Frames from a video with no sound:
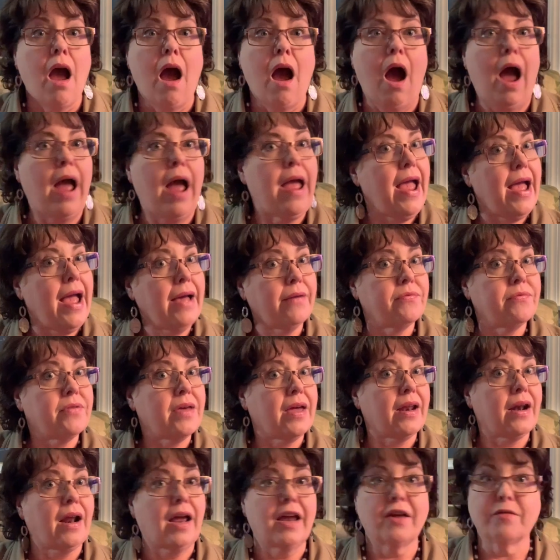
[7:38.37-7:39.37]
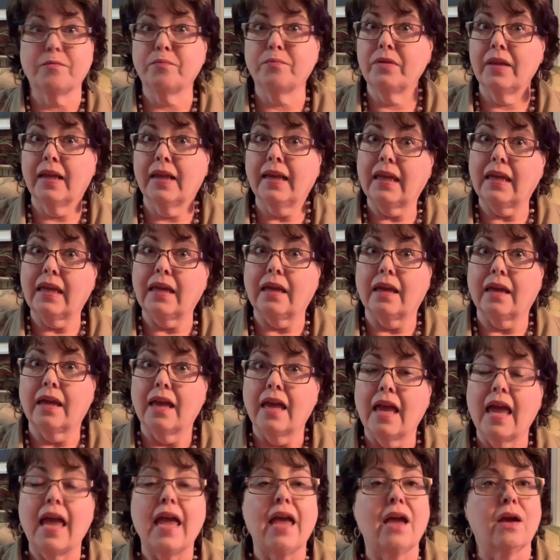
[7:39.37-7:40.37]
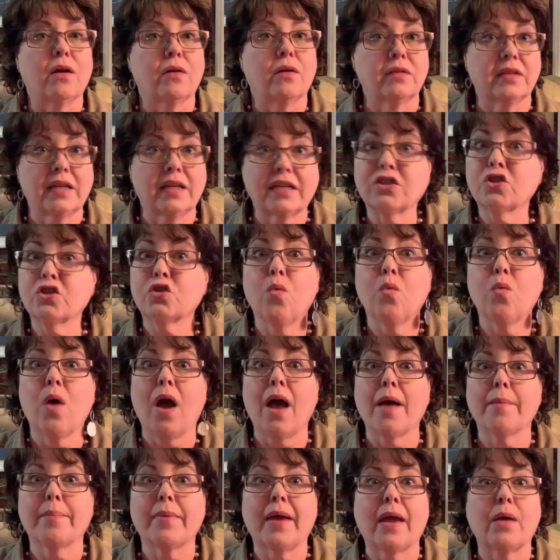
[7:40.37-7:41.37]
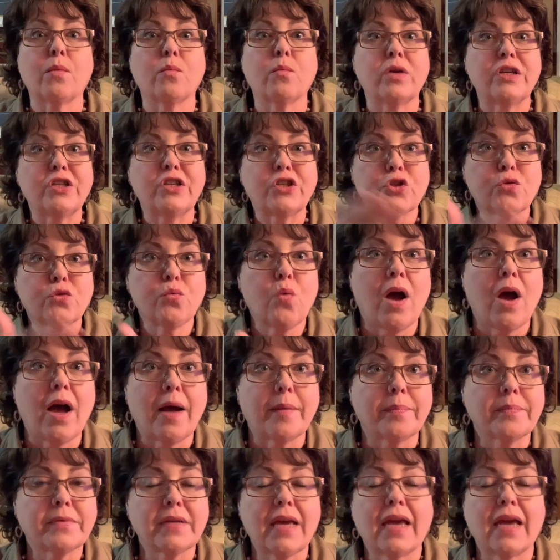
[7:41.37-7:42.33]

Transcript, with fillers: I have that. I have plenty. Let's swap. And we swapped.